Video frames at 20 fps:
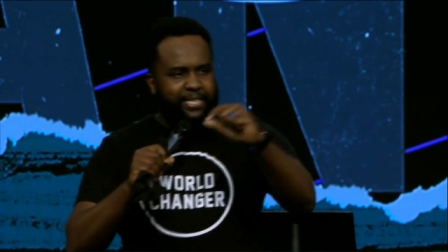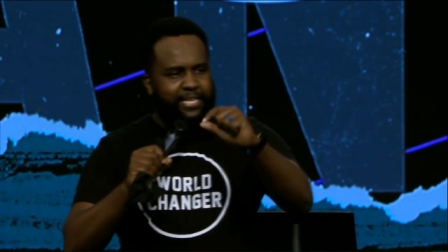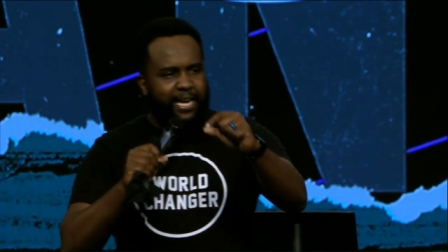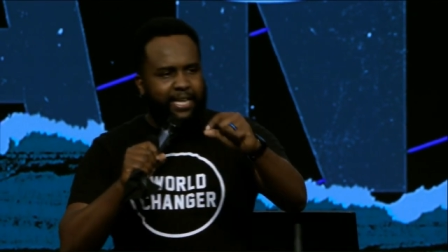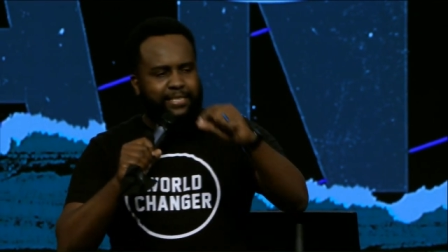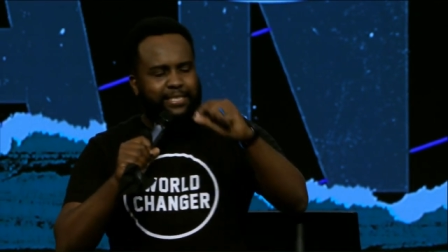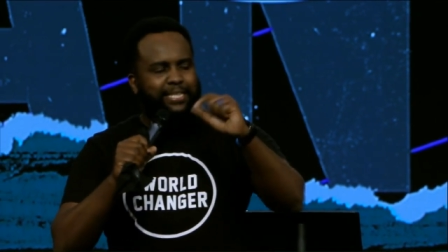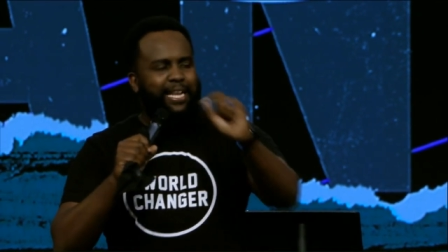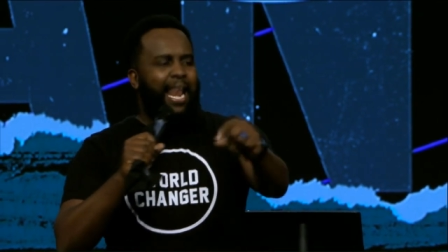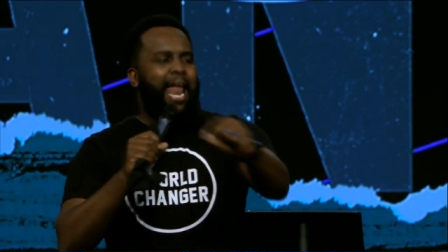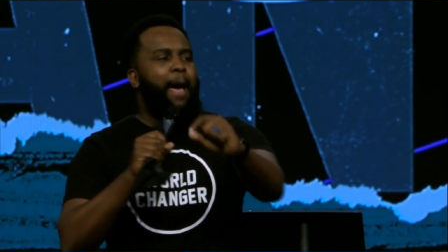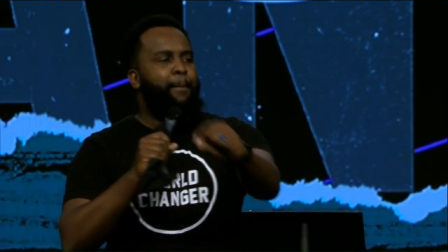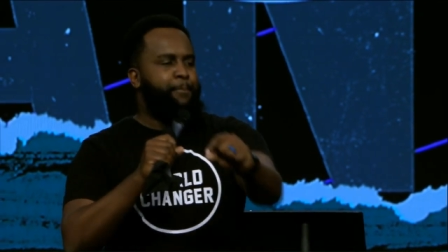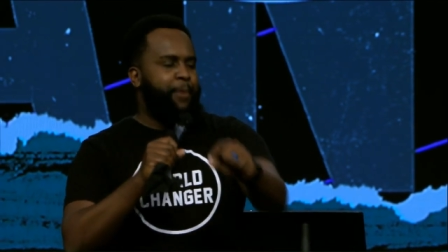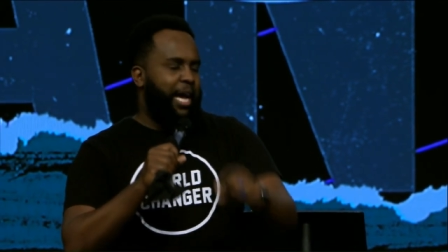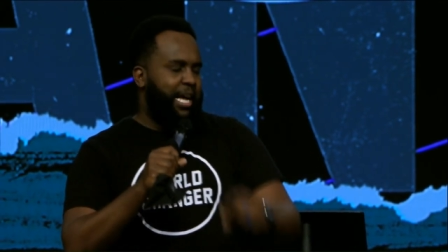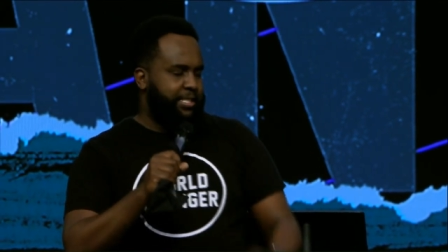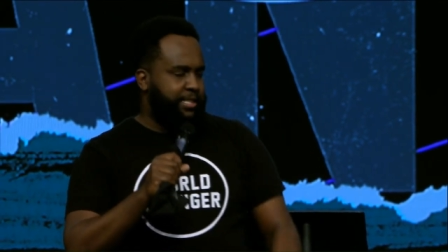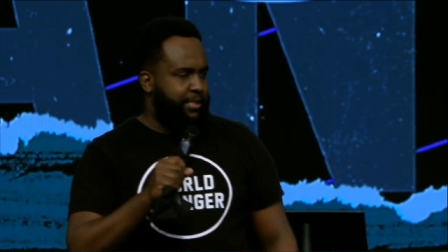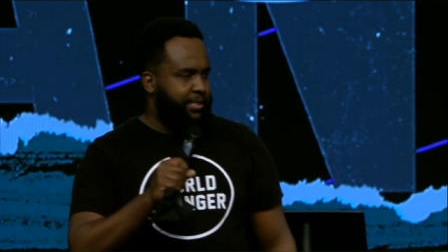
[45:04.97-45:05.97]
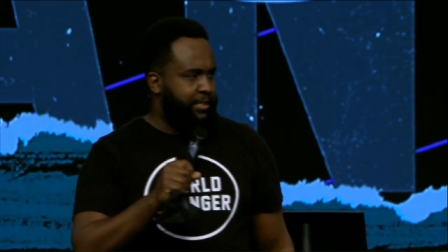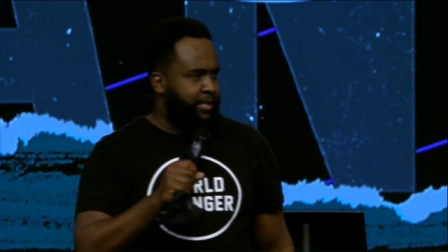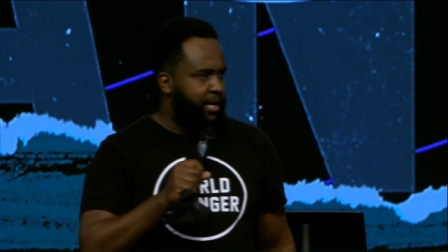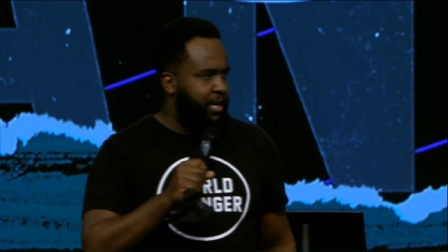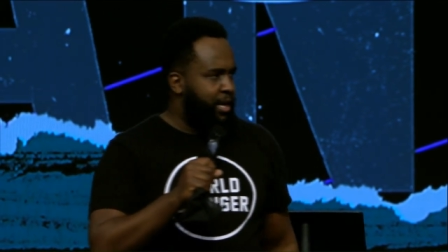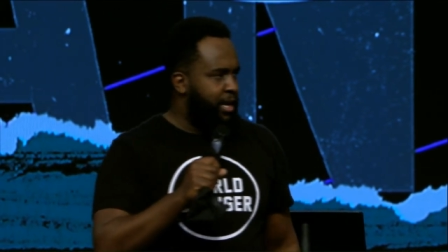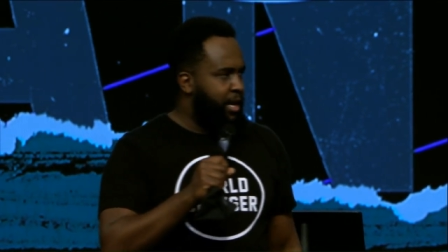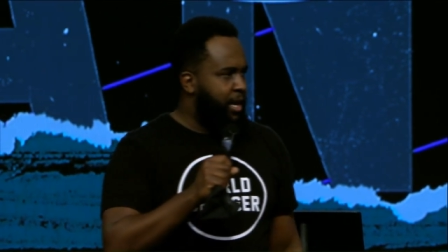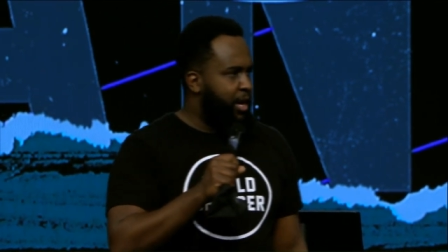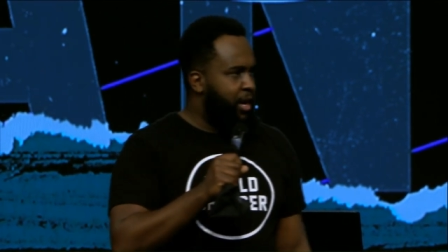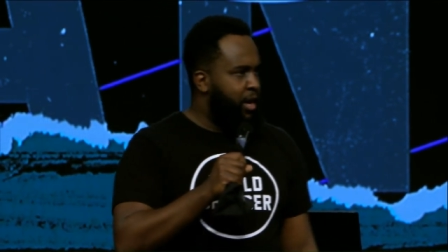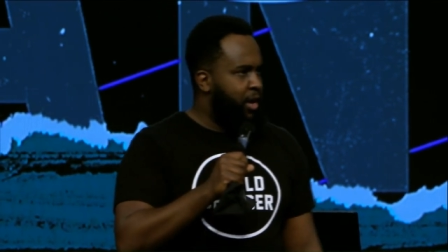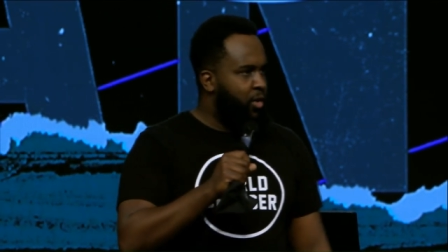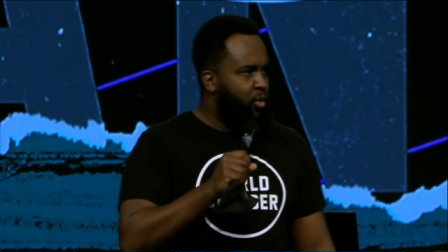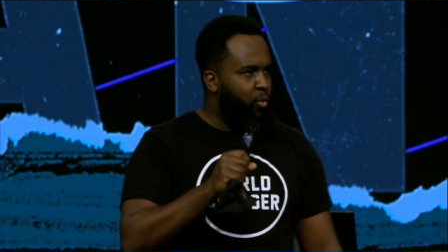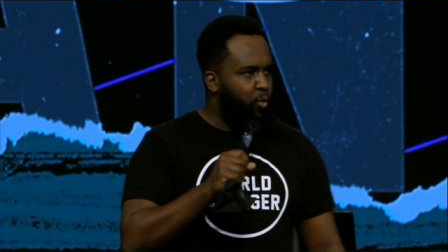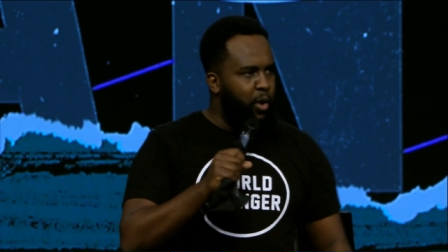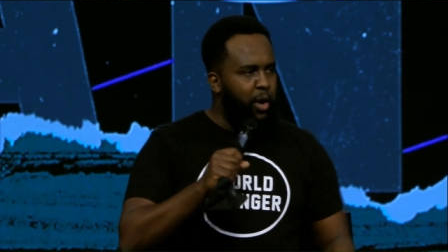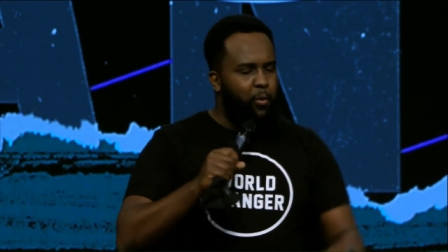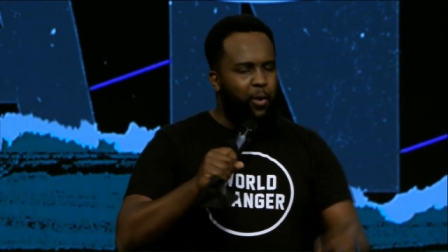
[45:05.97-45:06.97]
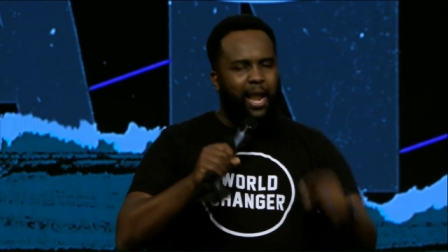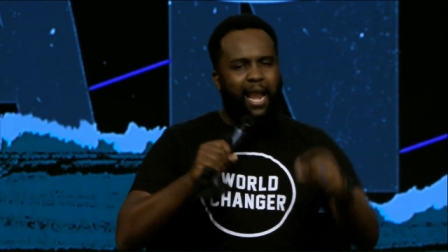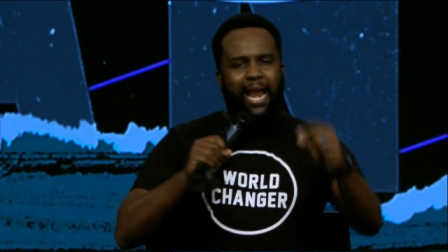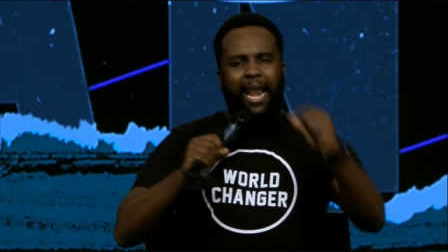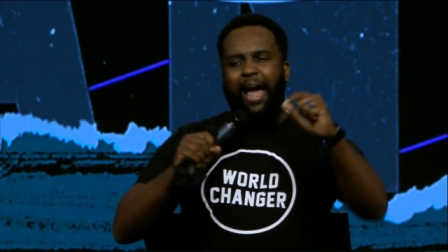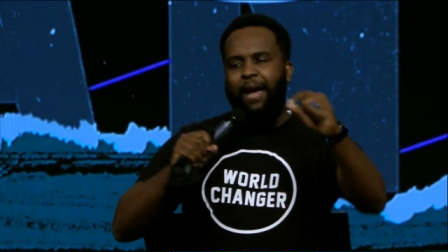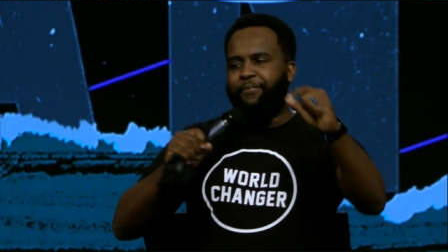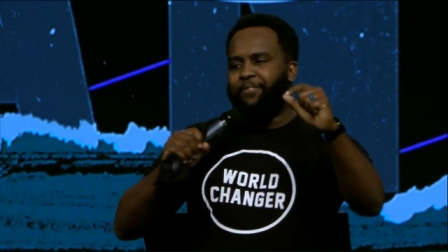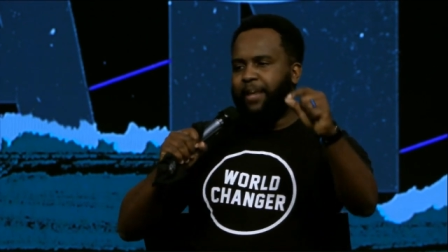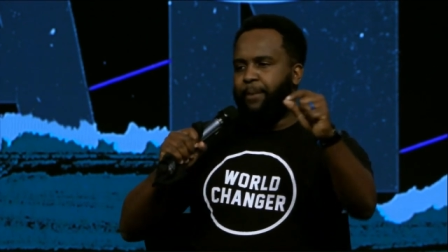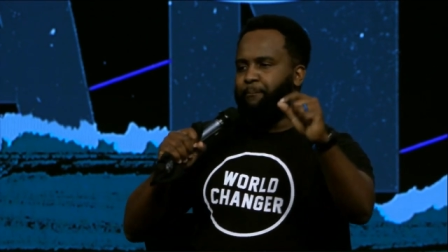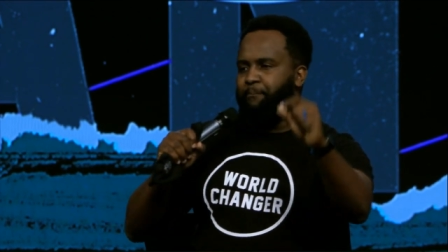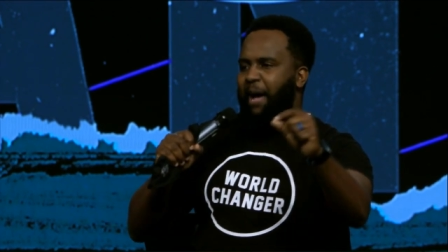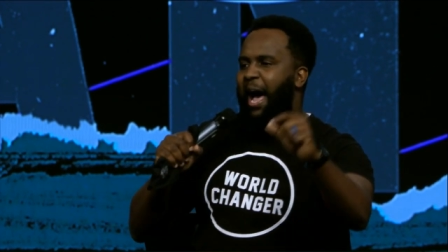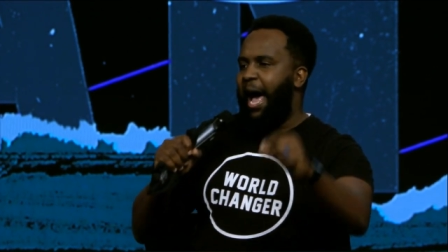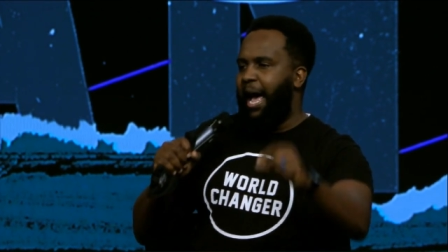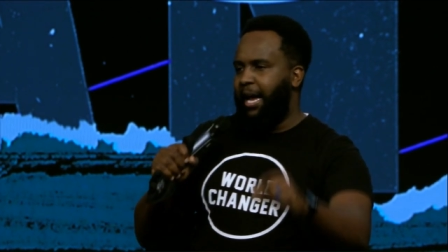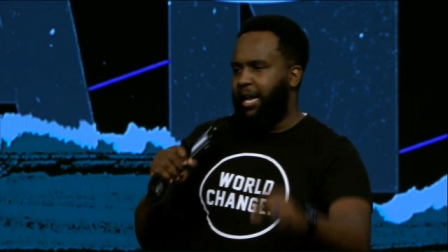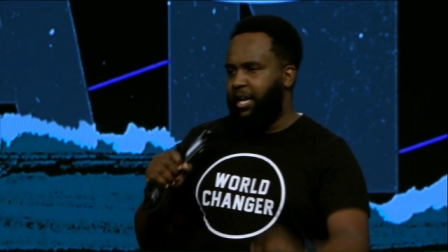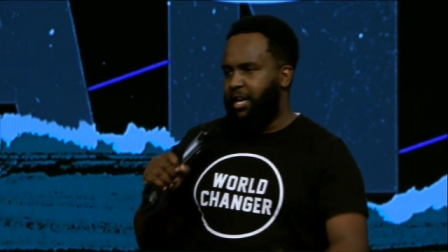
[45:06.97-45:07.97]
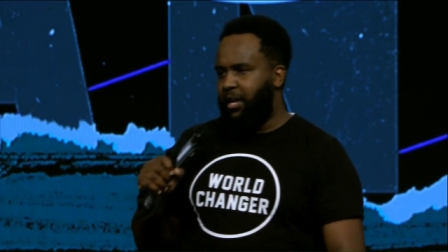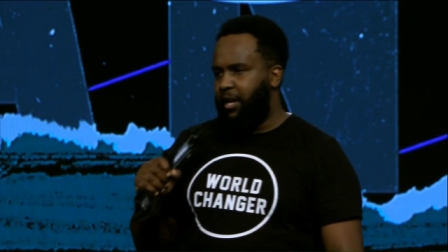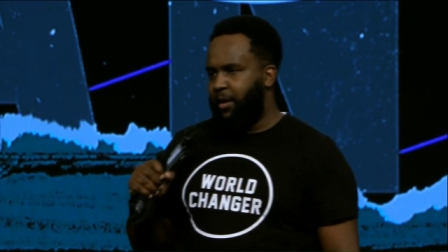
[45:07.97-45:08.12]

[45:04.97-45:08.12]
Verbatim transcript: and slap us, we will love them back.